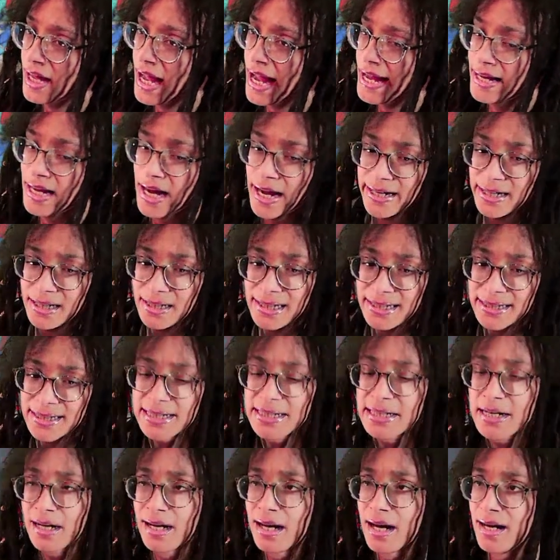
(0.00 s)
I kind of like the
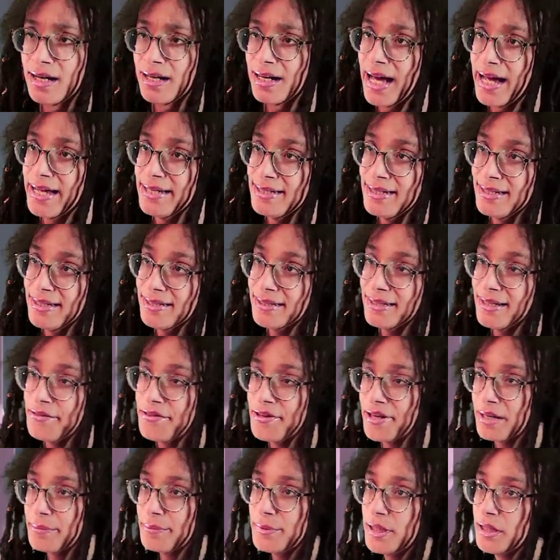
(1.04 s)
Duck Hunt idea. I
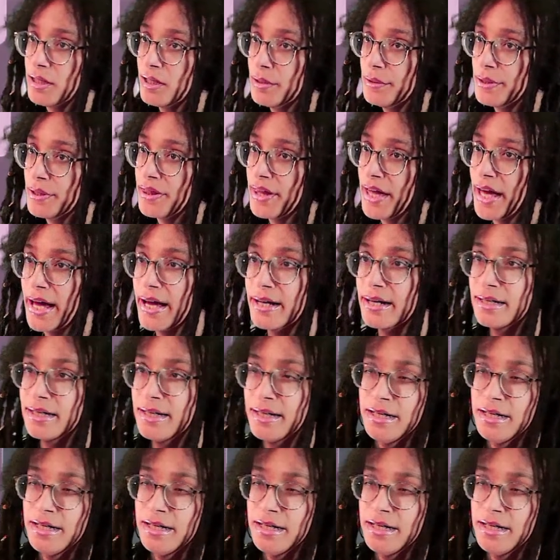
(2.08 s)
think I'm gonna go with that.